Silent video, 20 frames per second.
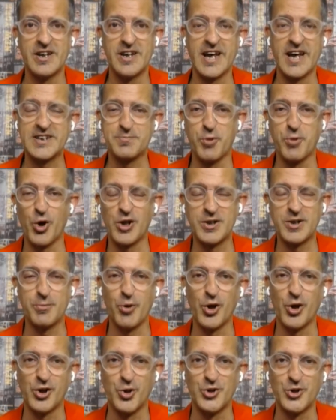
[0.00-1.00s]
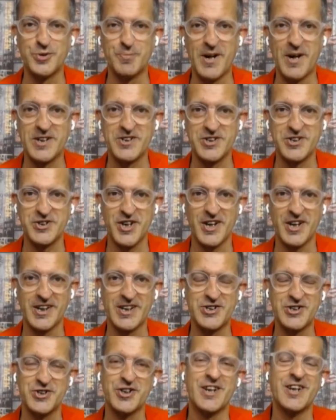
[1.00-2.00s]
next ball, the ball goes past Ishan
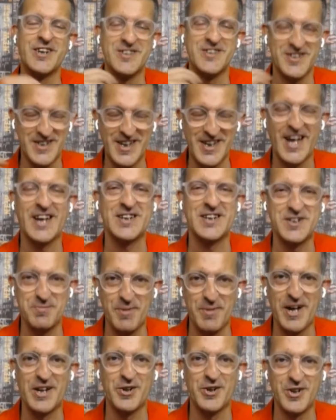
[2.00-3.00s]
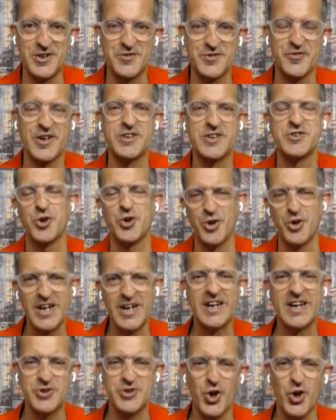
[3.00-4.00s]
Kishan. He still had a smile on his face. So
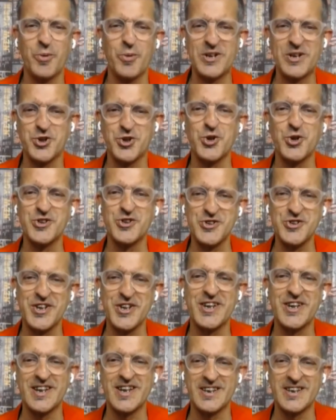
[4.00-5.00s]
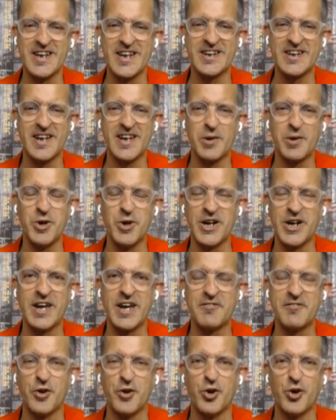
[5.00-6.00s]
it's always good to see that they're working
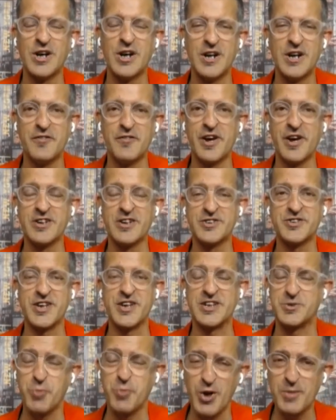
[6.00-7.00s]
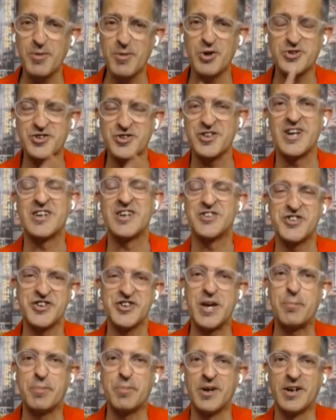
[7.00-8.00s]
for various things. What about
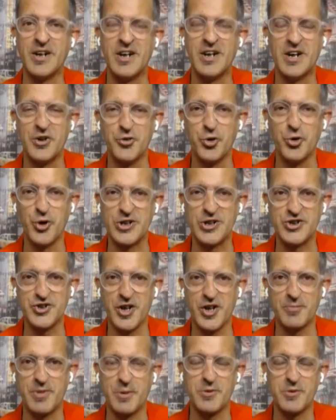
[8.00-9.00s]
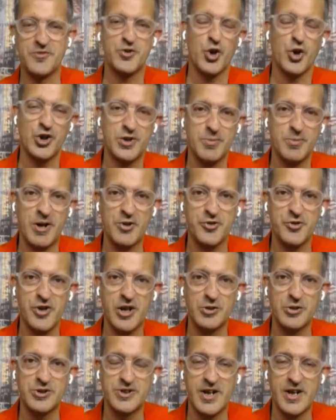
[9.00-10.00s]
skipper Rohit Sharma? We've talked about
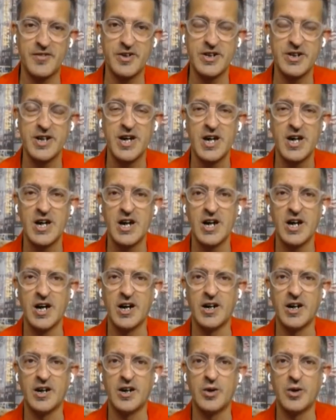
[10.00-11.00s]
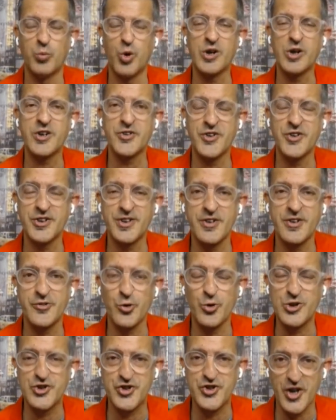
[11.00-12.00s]
Rahul Dravid. What is it that
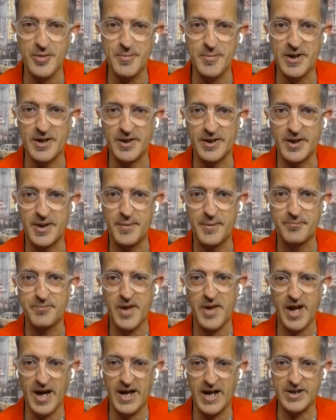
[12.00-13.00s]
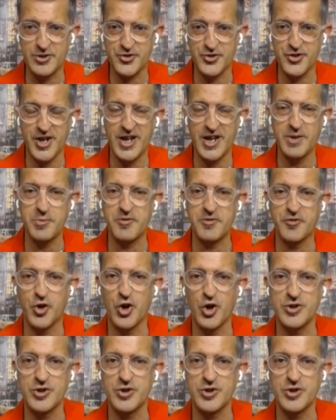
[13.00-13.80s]
Rohit Sharma had to say? And we've